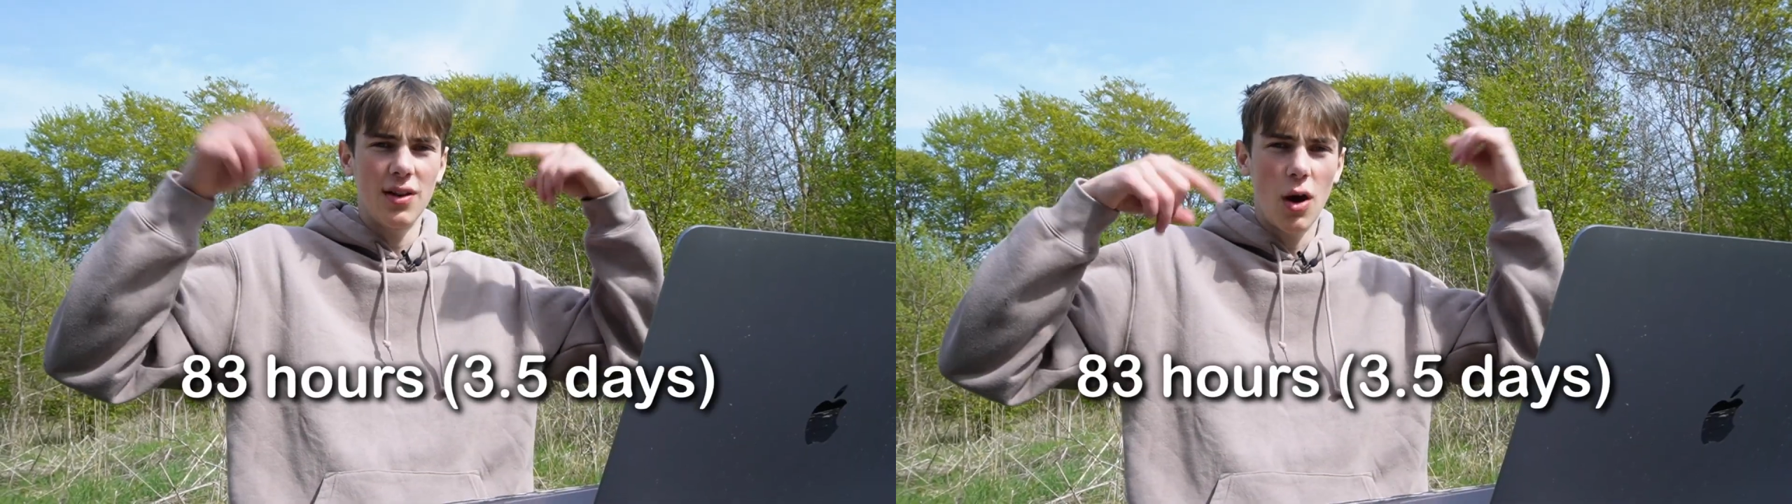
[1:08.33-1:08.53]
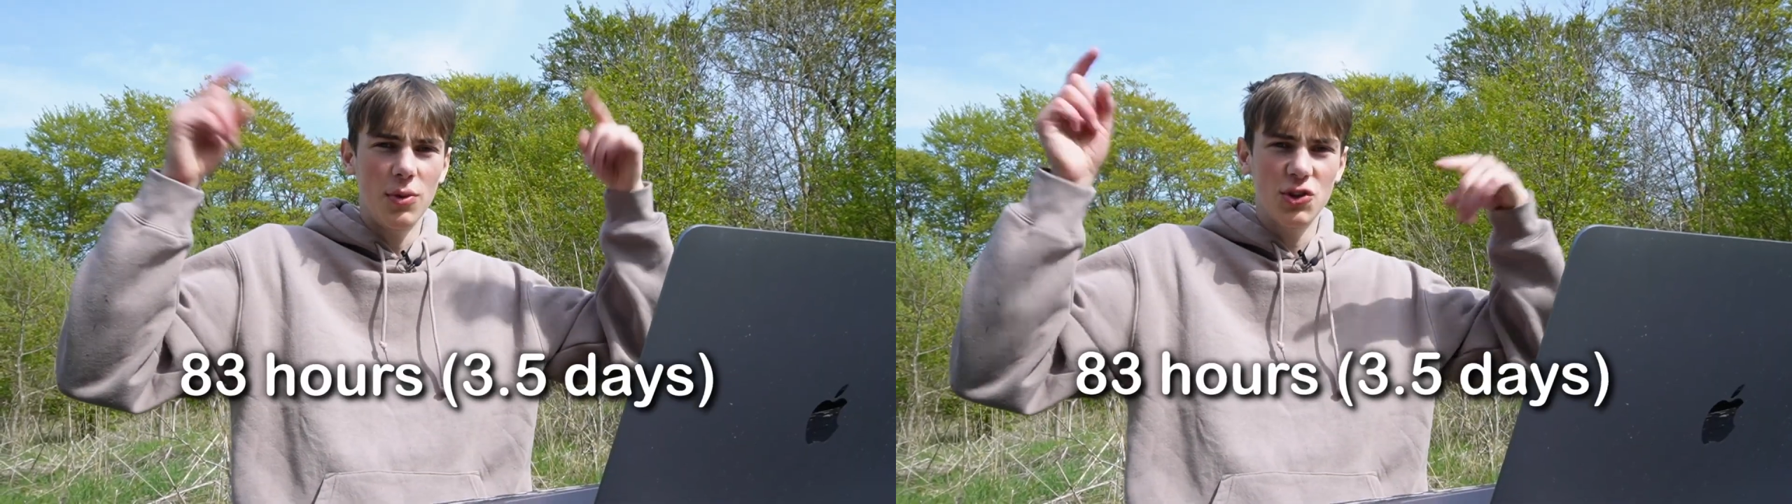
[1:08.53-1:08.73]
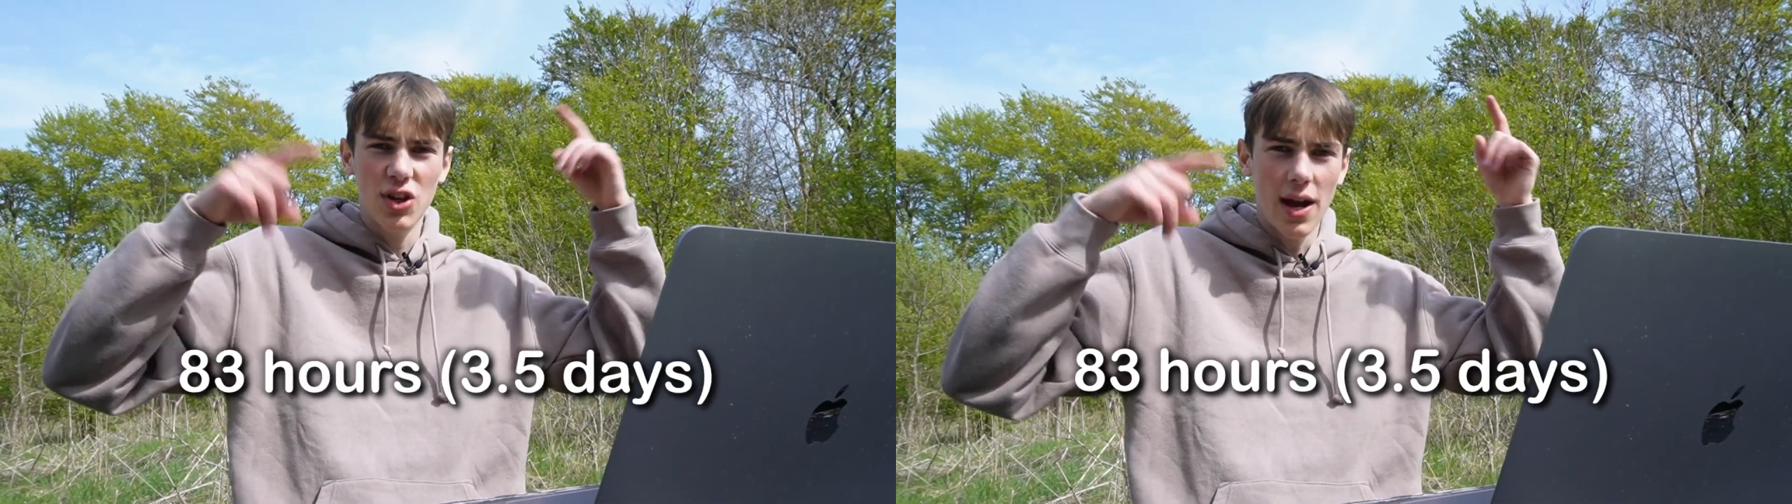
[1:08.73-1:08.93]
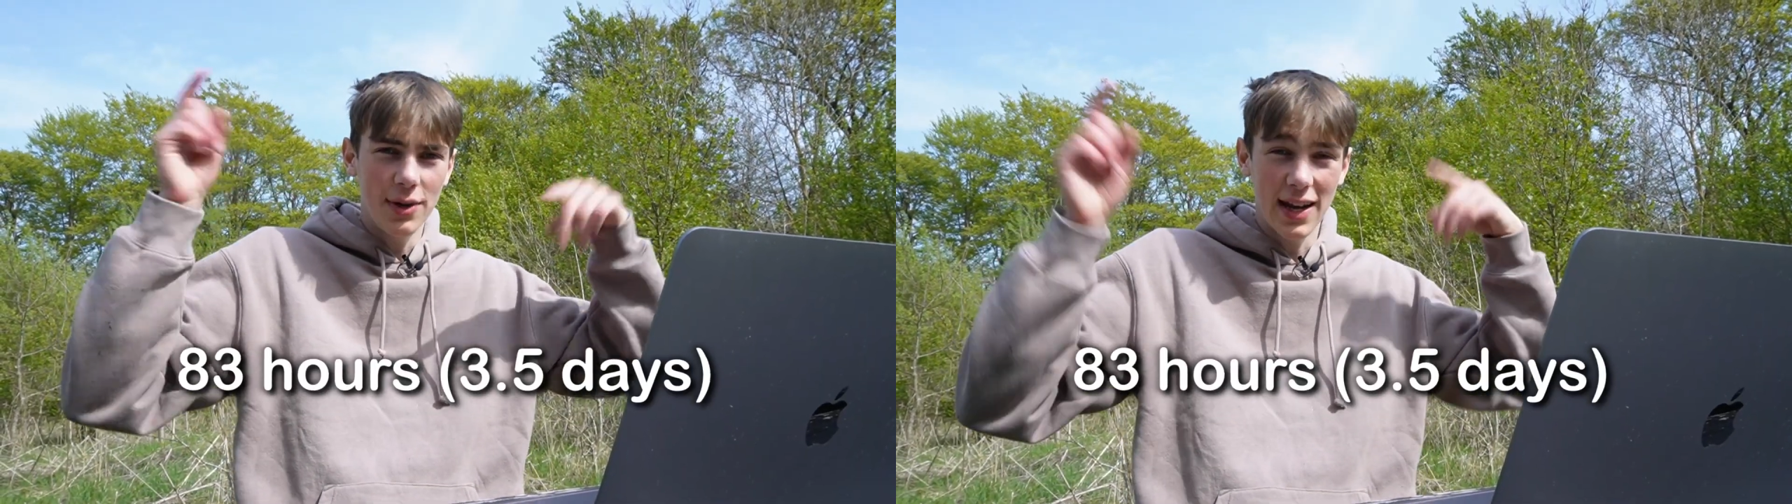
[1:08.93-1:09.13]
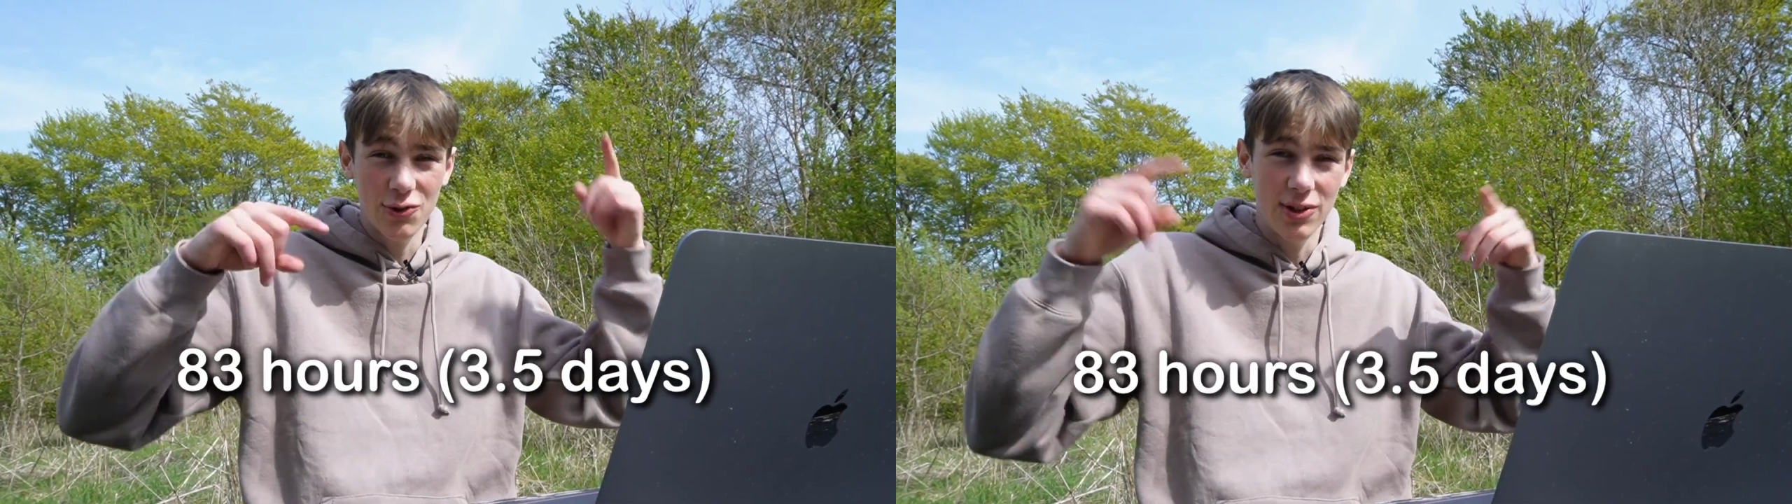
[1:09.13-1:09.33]
how much time
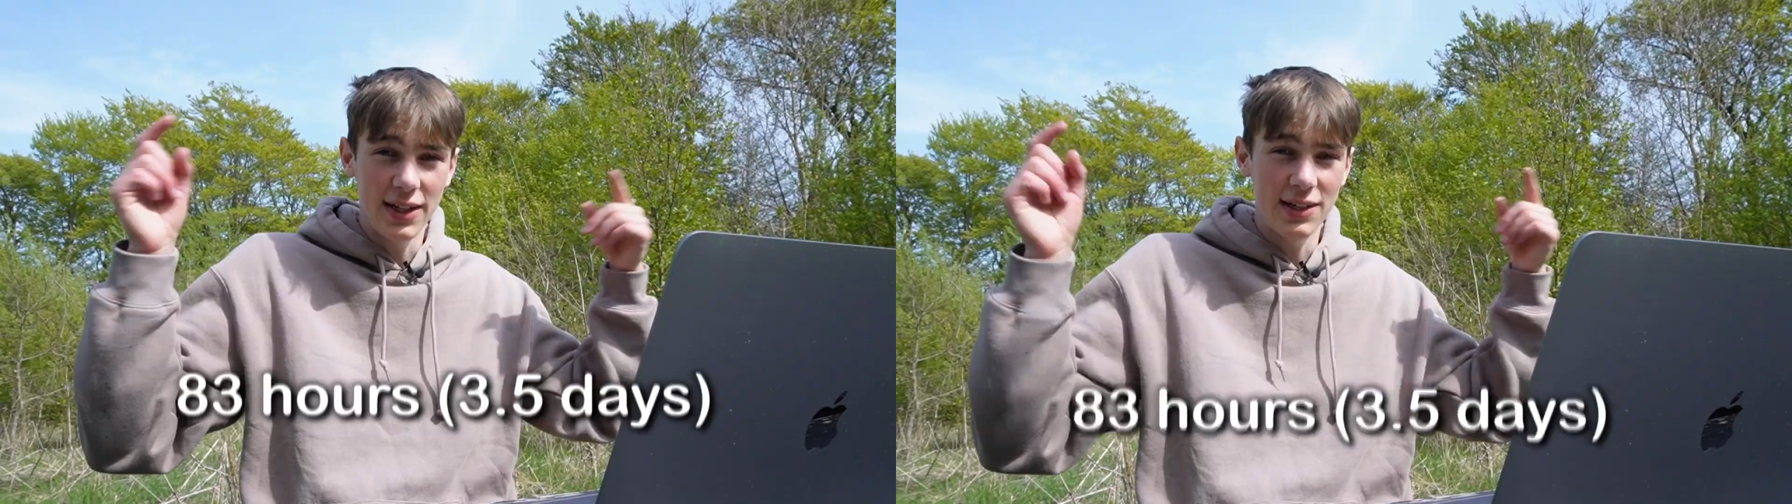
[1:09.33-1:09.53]
it actually